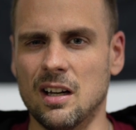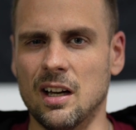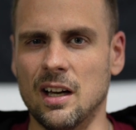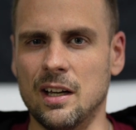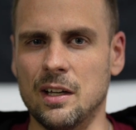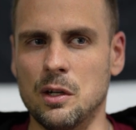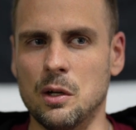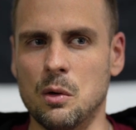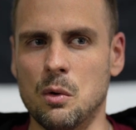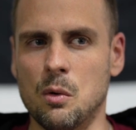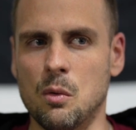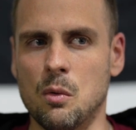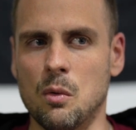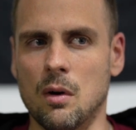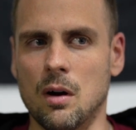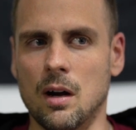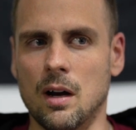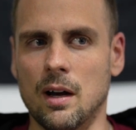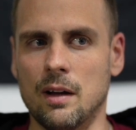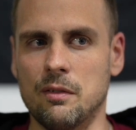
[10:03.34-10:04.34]
I
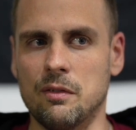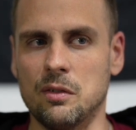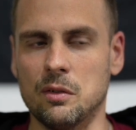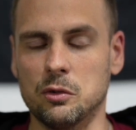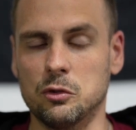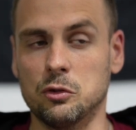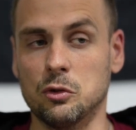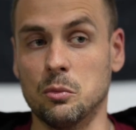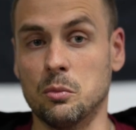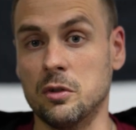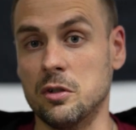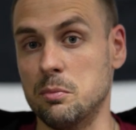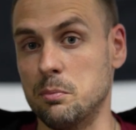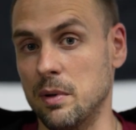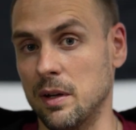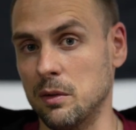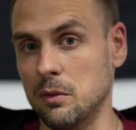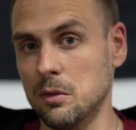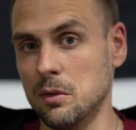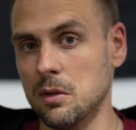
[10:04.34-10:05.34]
know I feel so much
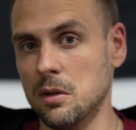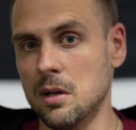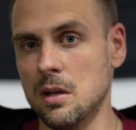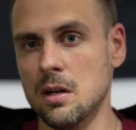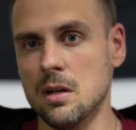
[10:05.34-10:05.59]
better.